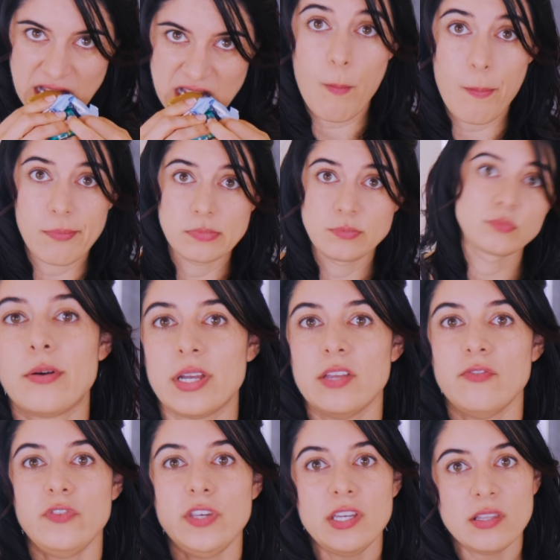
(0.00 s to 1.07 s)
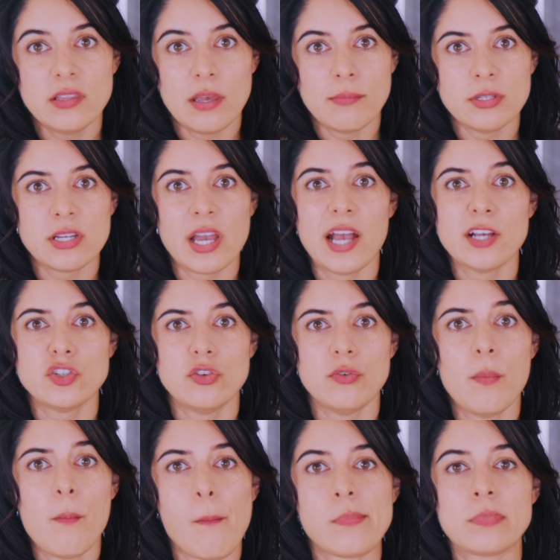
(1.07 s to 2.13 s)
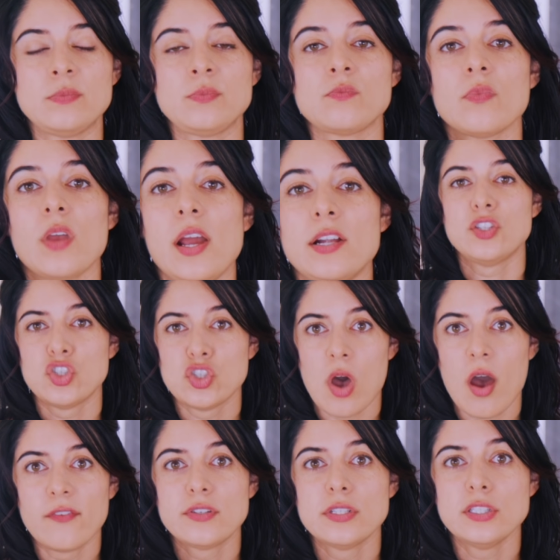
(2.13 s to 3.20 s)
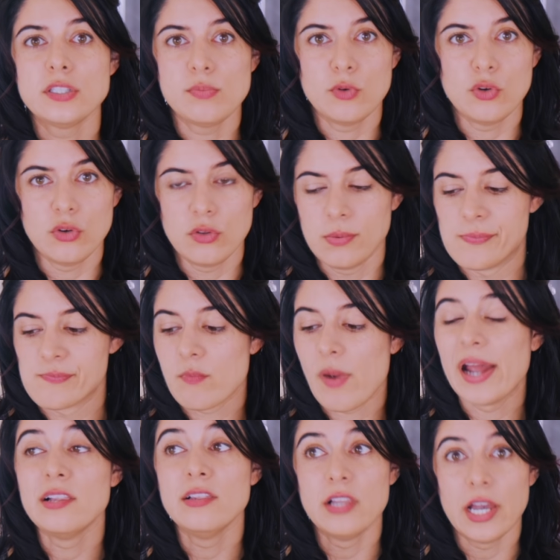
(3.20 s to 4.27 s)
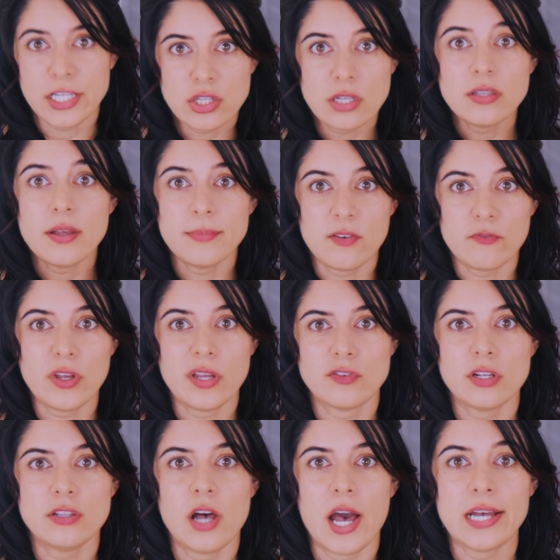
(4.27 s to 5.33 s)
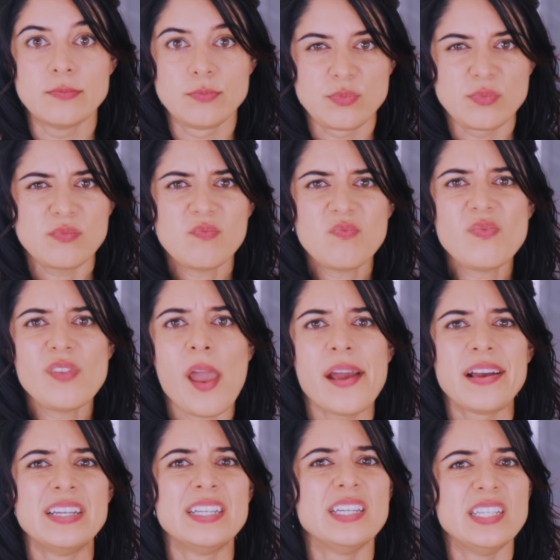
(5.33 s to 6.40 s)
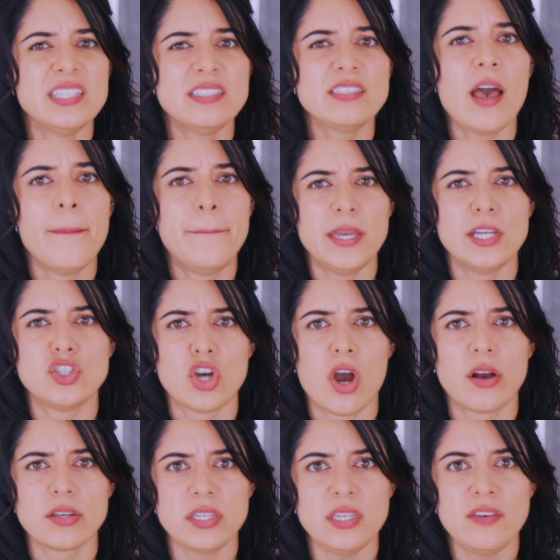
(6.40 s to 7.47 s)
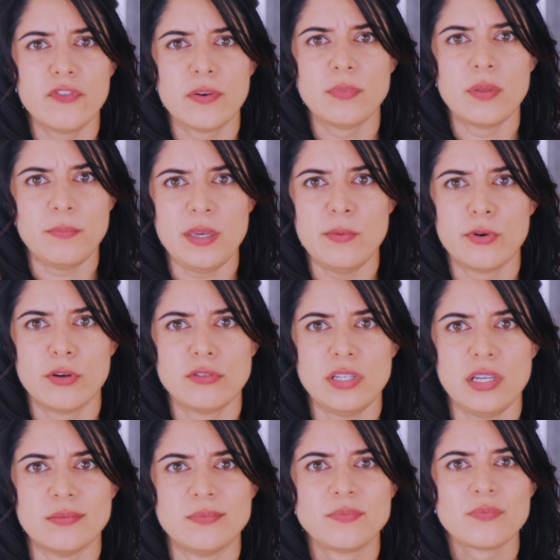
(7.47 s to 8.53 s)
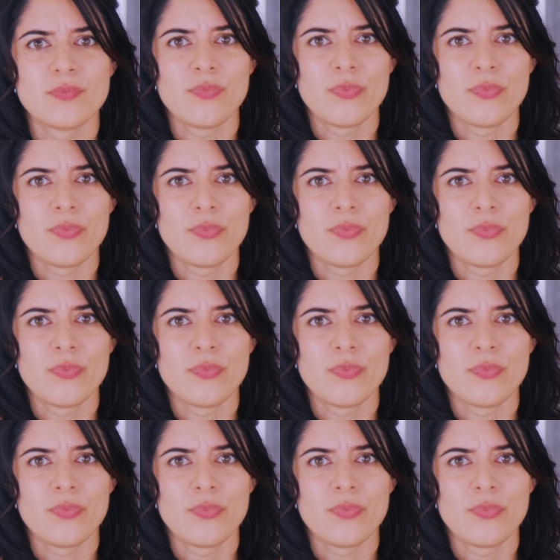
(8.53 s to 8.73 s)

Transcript: Mm. Okay, vegan lemon cashew. It's soft and smooth. I like the lemon flavor a lot. It is a bit chalky from the pea protein.